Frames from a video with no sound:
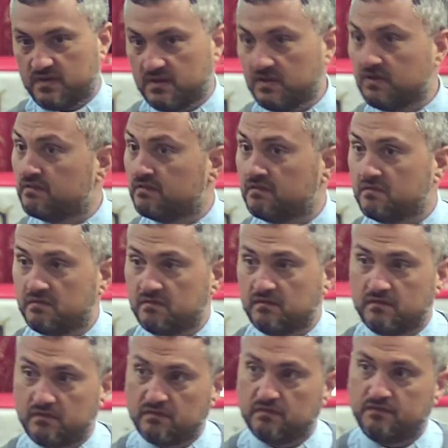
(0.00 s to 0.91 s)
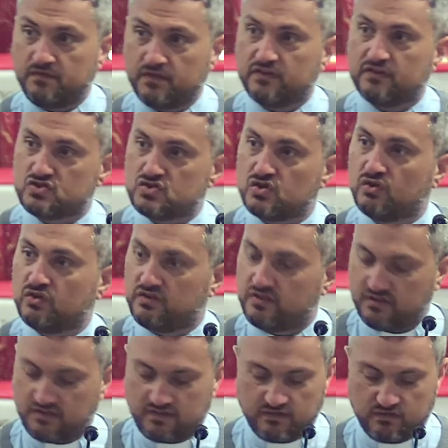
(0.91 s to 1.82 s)
I think for St. John's,
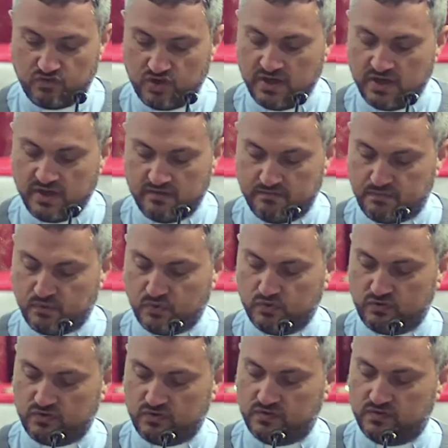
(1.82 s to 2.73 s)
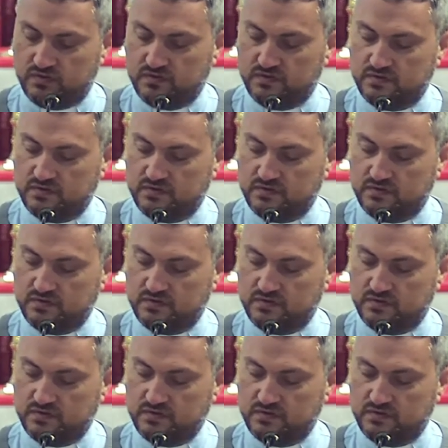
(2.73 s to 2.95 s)
this is really important.